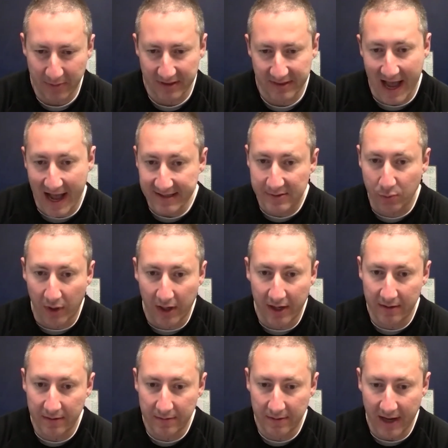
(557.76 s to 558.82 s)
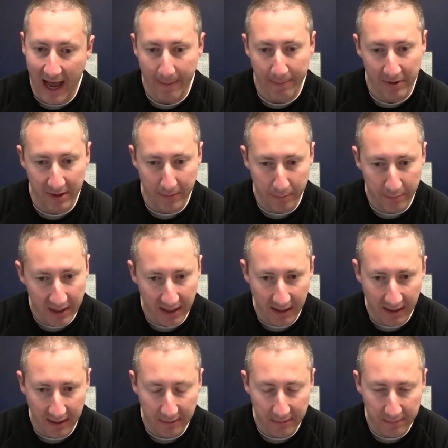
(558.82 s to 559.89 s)
that's what happened to
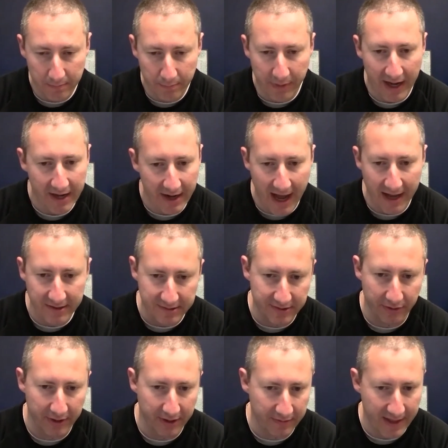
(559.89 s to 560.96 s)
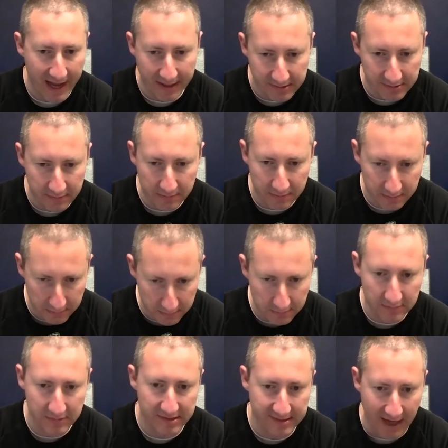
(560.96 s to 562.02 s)
me by not doing that
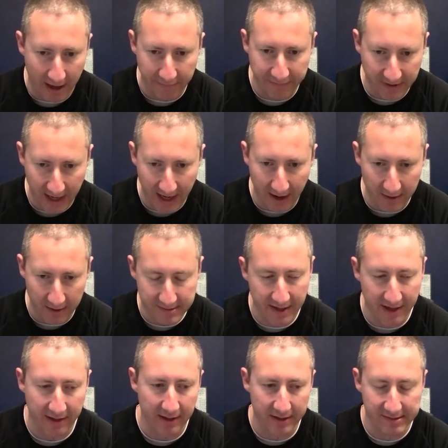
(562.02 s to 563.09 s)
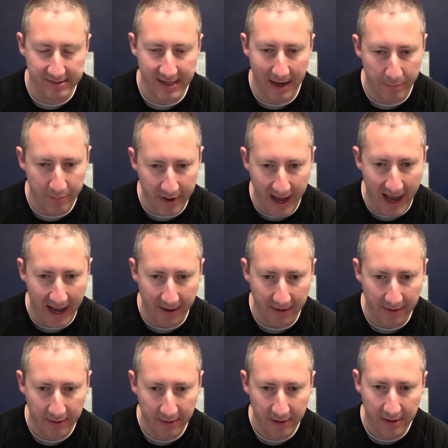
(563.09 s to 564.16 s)
self-care and taking a step back.